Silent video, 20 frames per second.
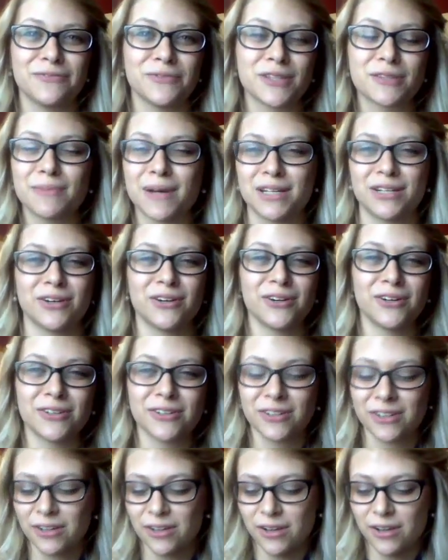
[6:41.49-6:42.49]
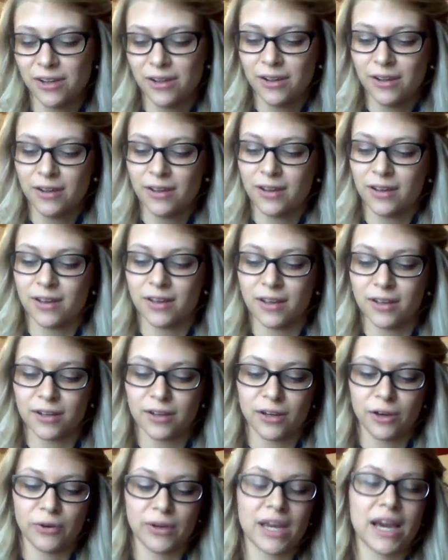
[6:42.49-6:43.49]
with my dog,
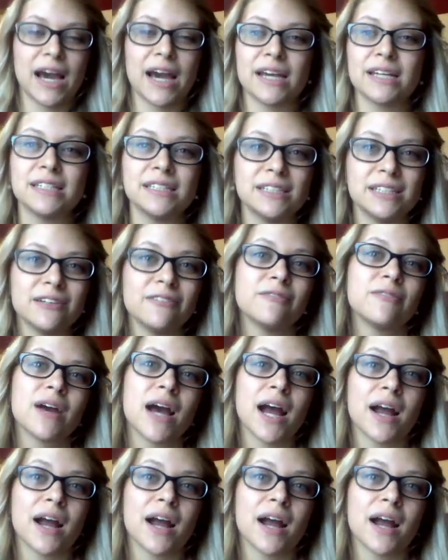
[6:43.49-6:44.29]
going hiking.